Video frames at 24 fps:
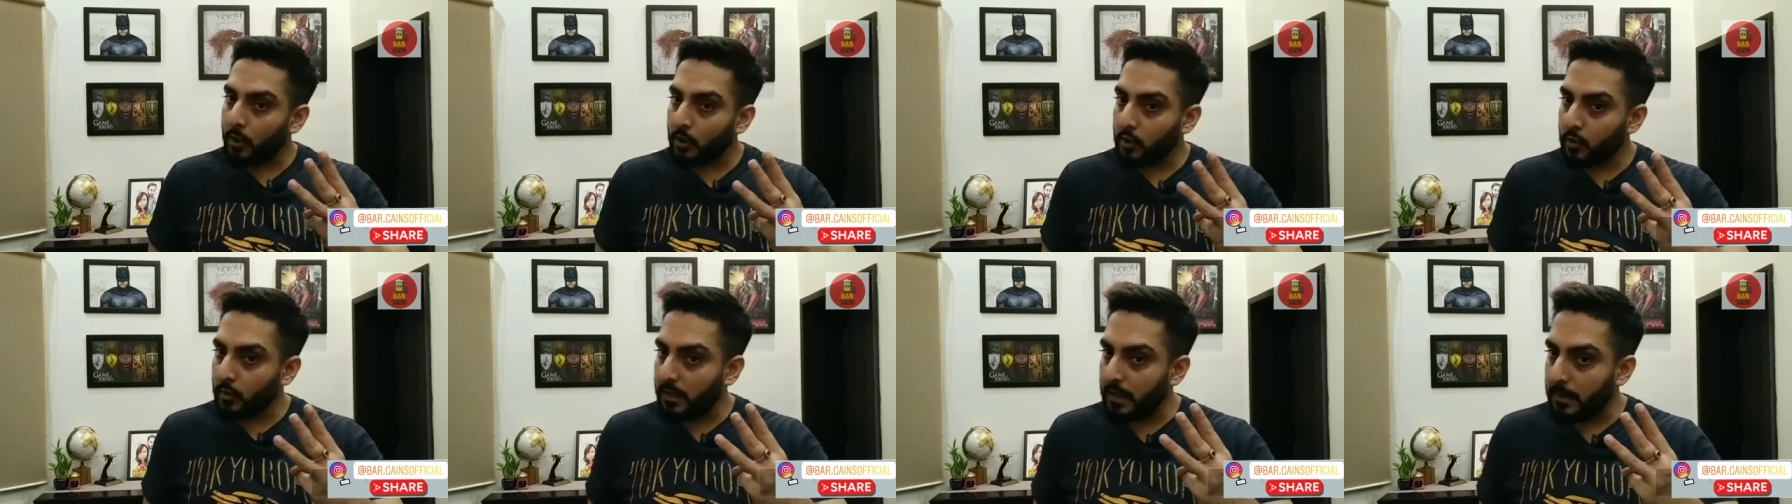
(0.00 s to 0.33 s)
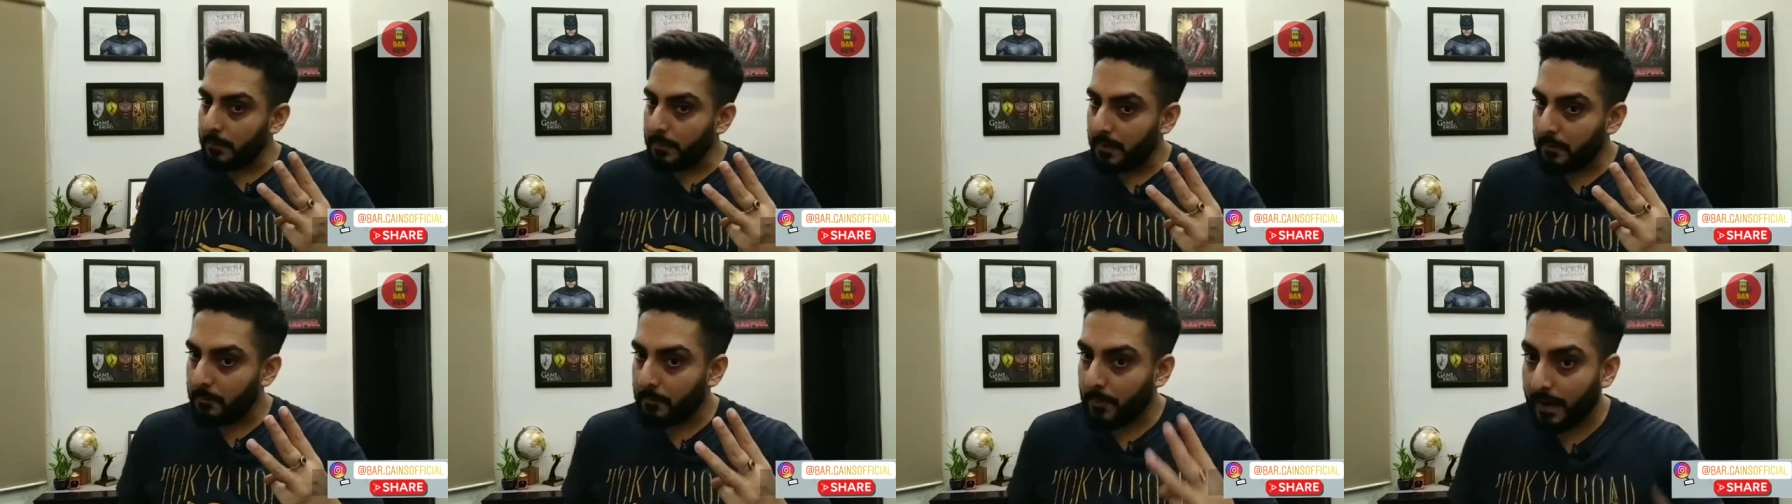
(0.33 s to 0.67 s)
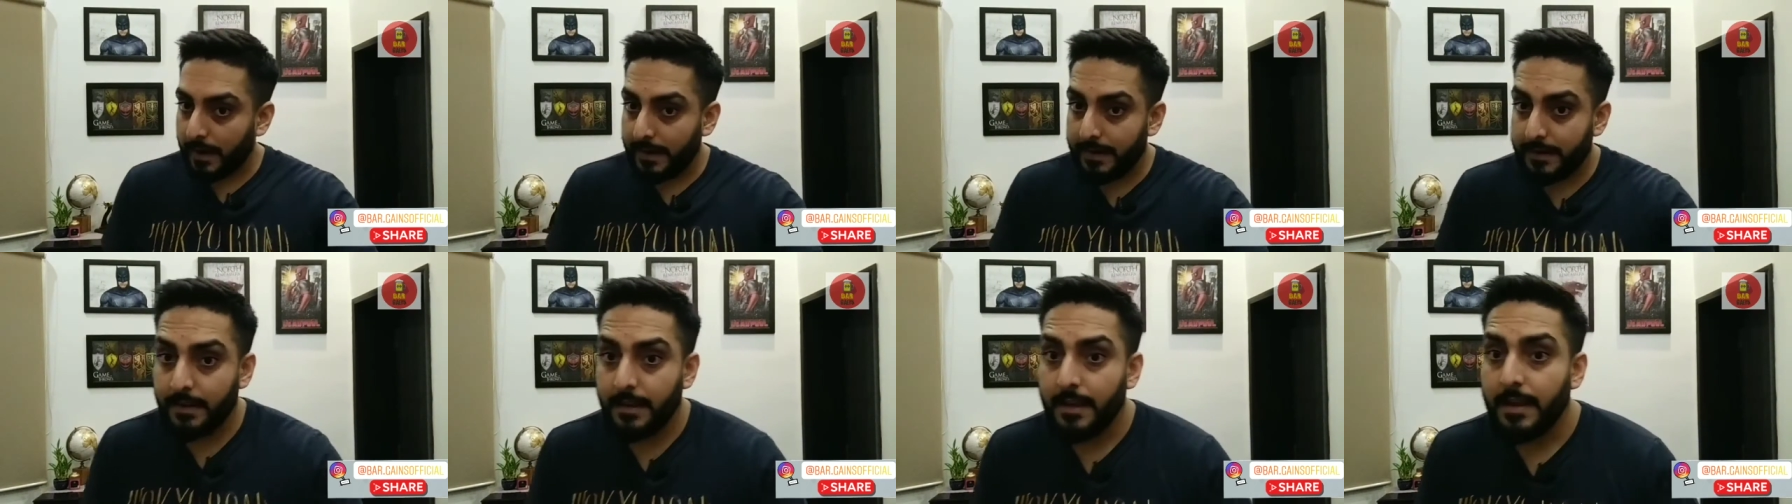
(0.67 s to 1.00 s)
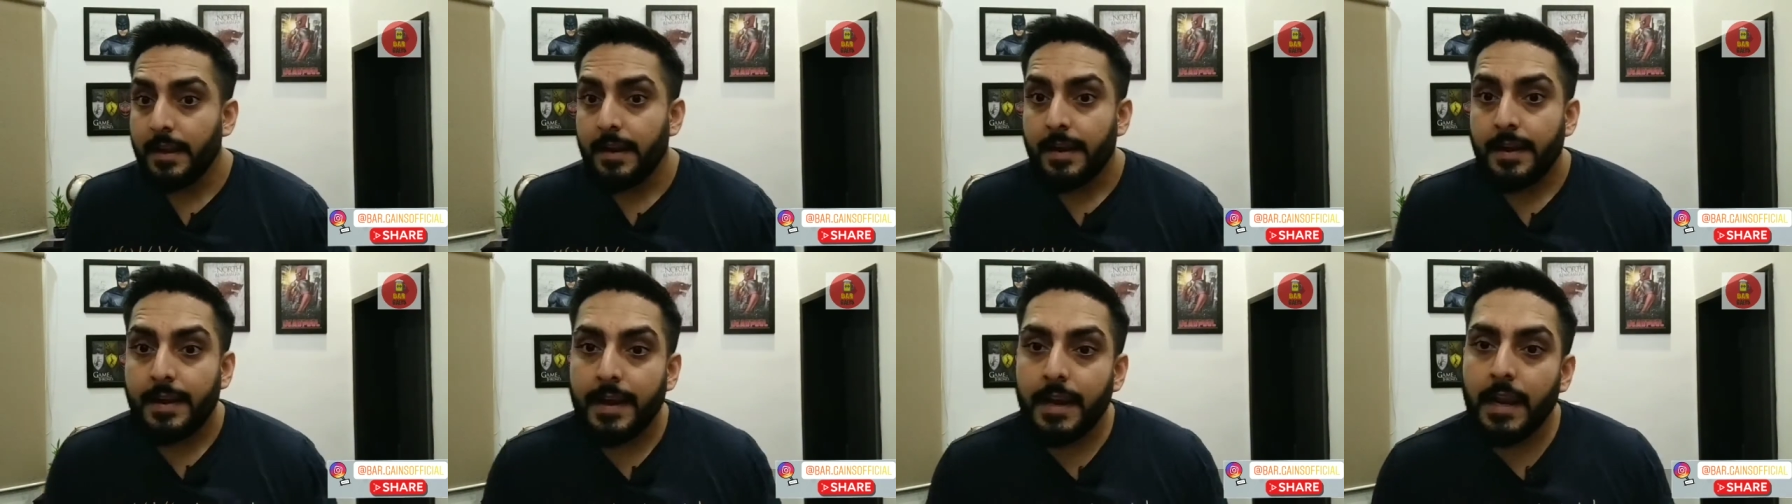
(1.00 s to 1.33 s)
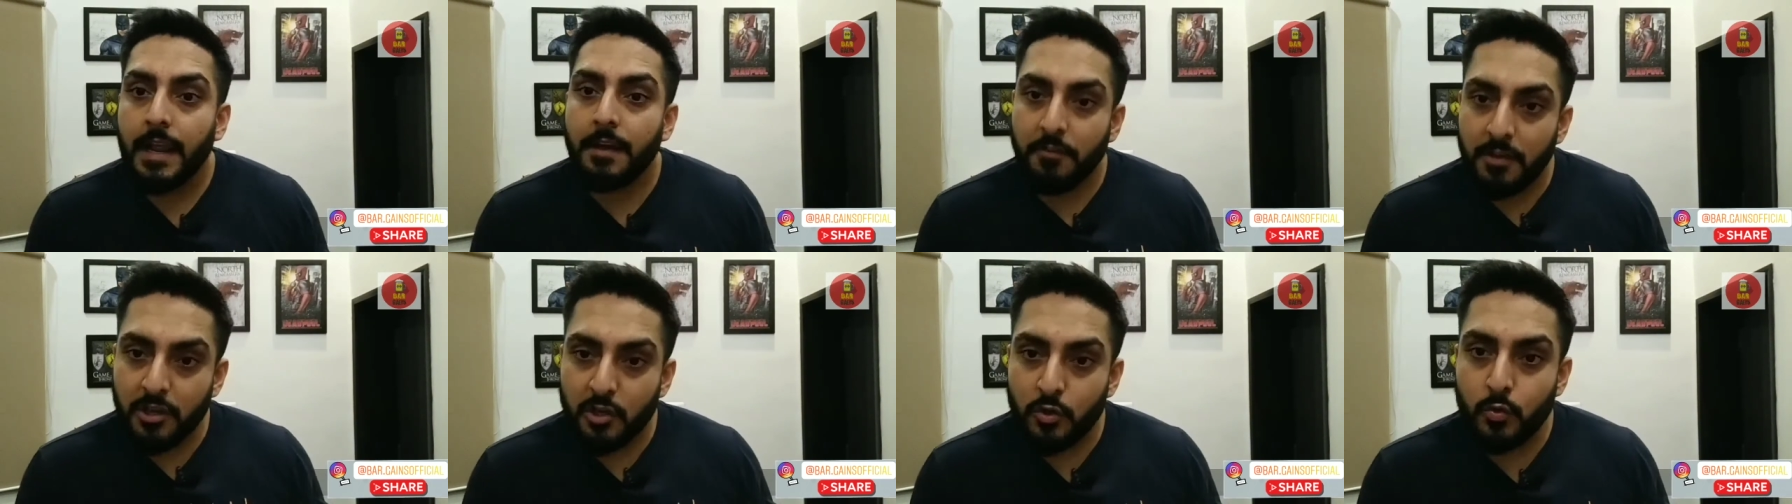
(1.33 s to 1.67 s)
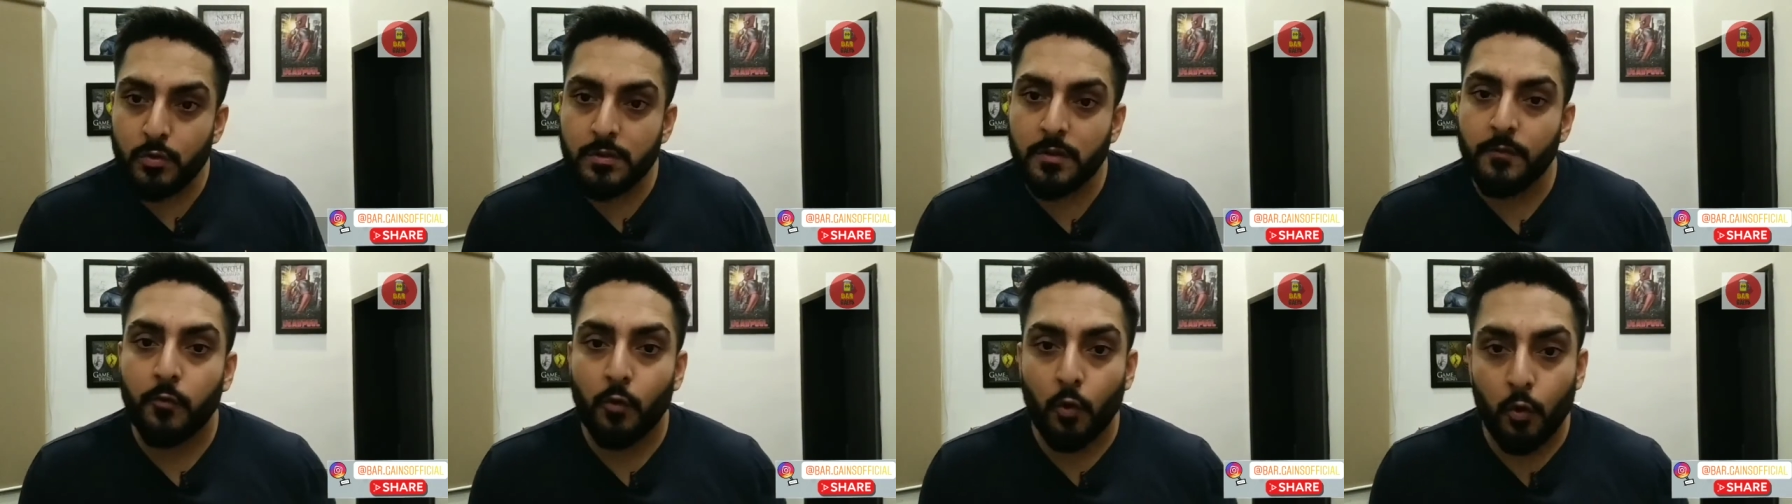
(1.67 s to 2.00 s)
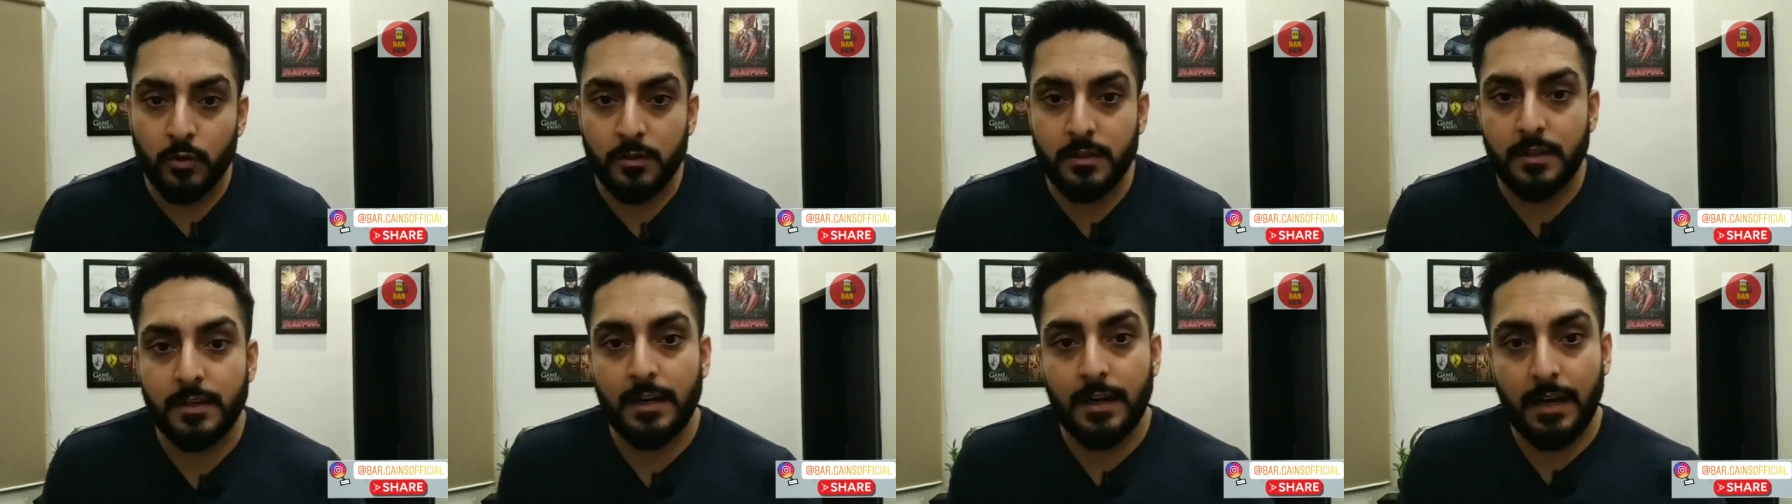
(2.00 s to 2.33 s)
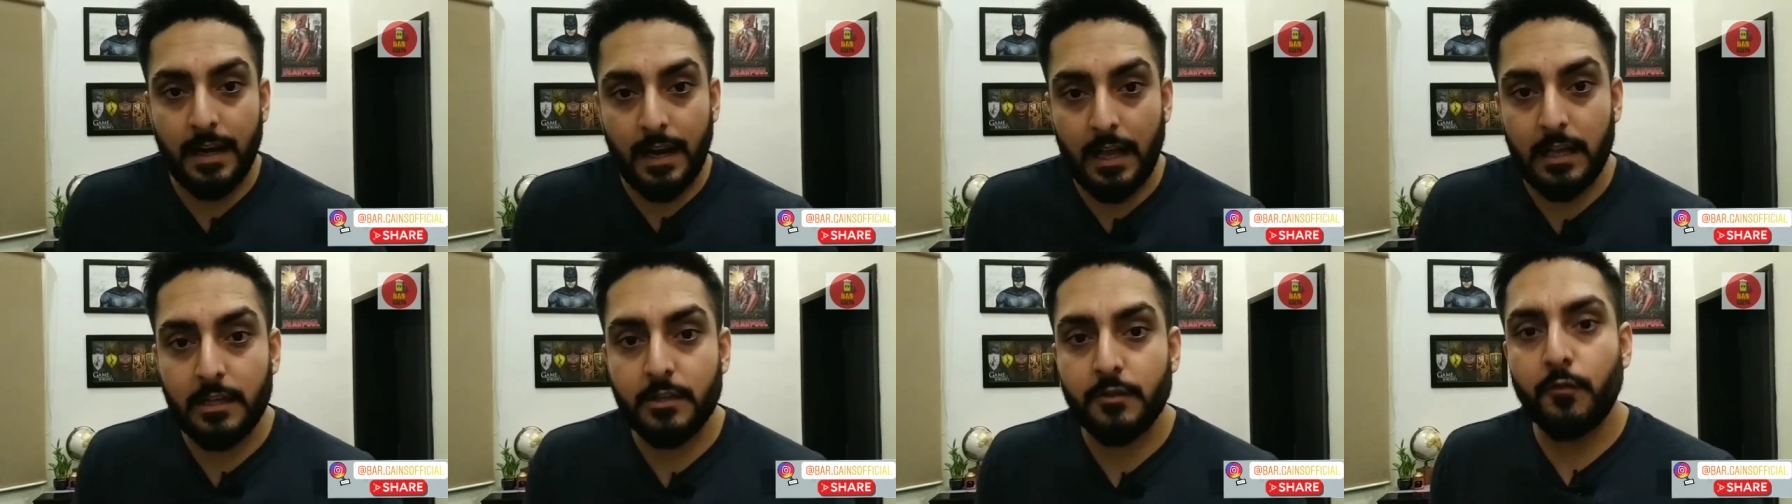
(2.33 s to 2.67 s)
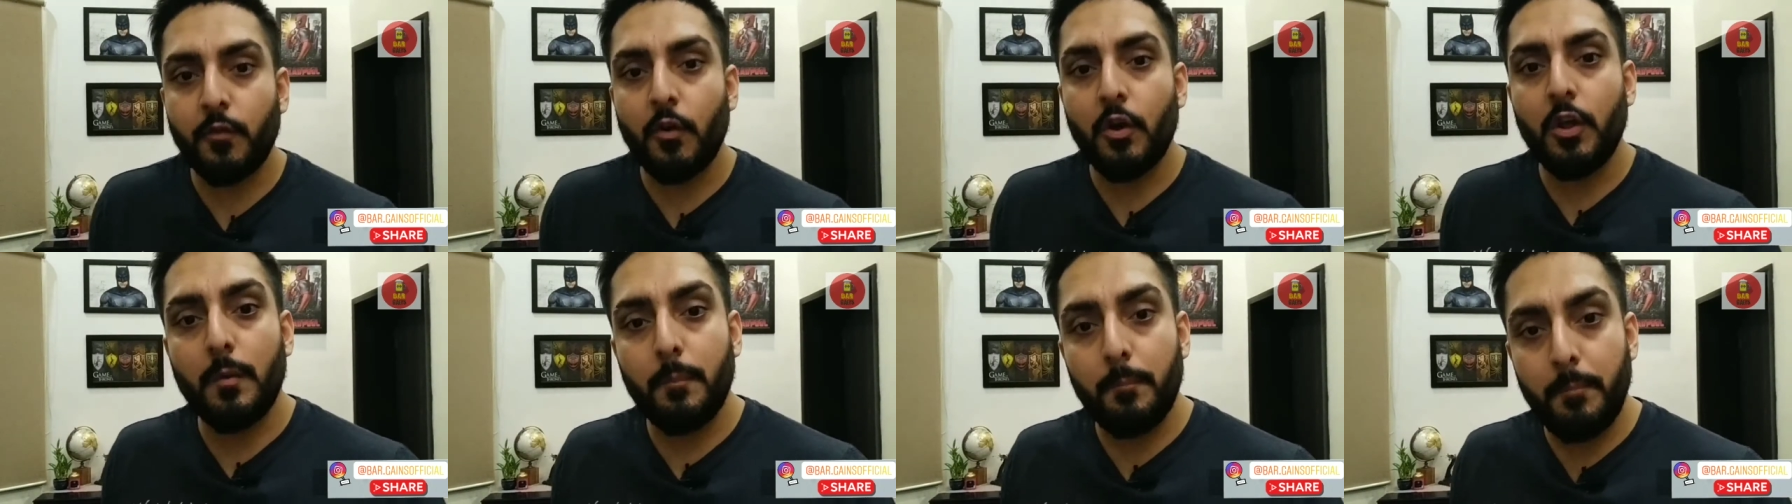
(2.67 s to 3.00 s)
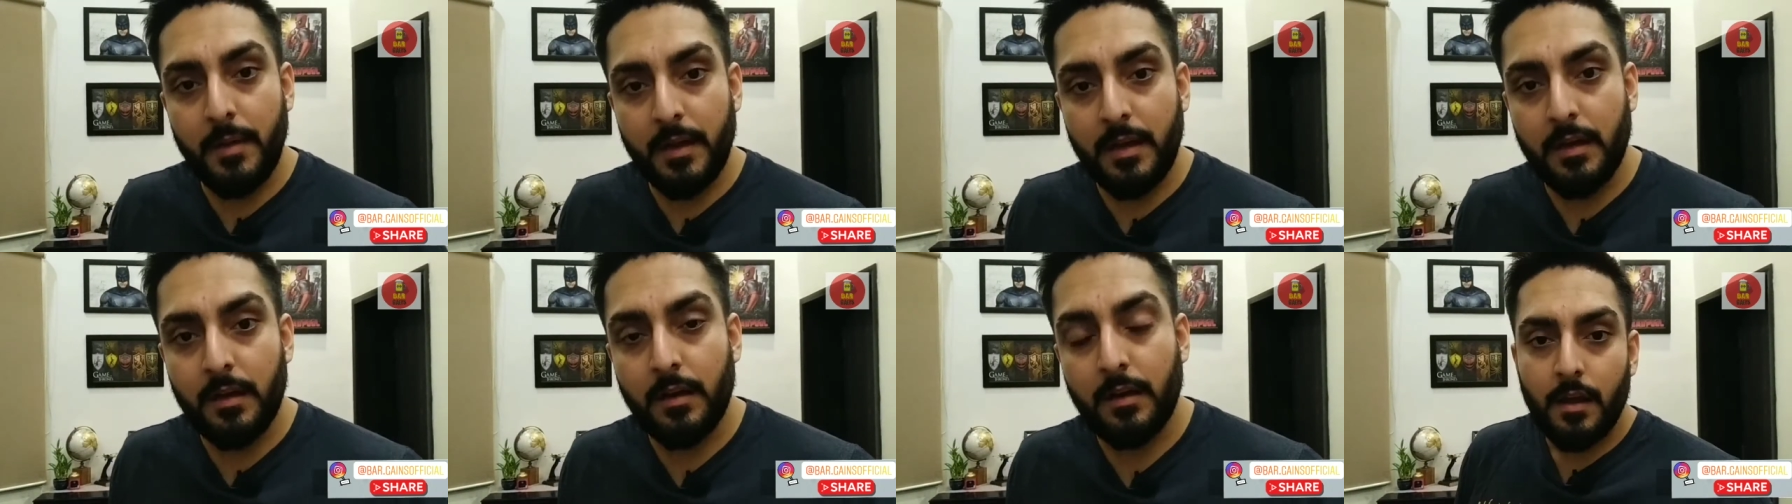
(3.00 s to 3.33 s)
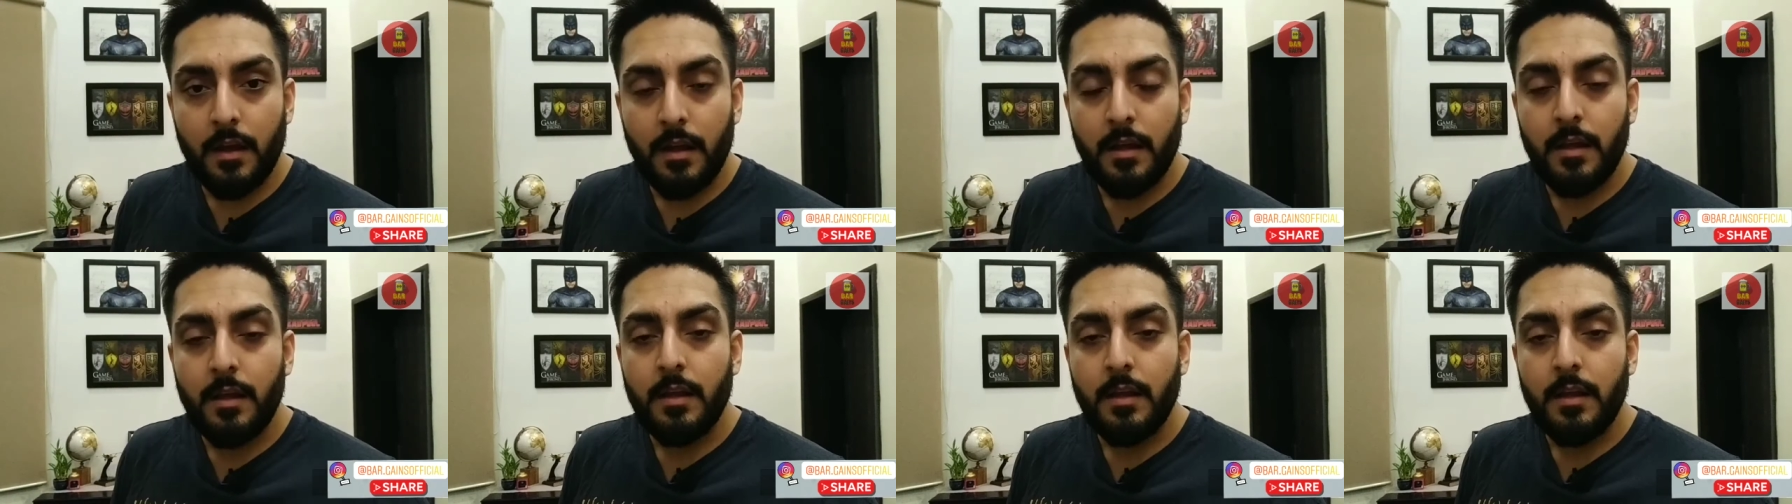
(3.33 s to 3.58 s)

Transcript: point to keep in mind, never use a frozen glass for your beer.